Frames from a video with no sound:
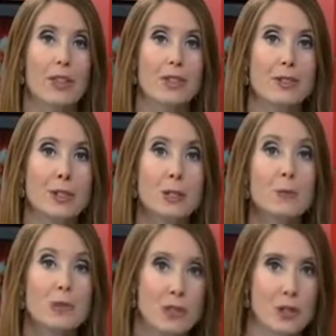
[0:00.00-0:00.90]
the
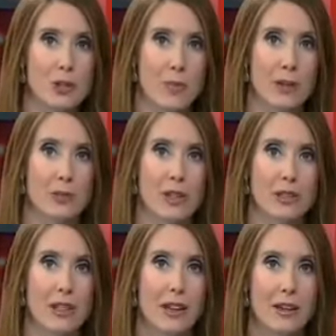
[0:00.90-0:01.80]
disposition
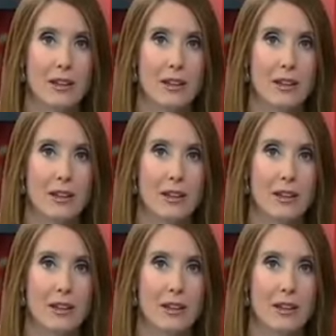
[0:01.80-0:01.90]
matrix.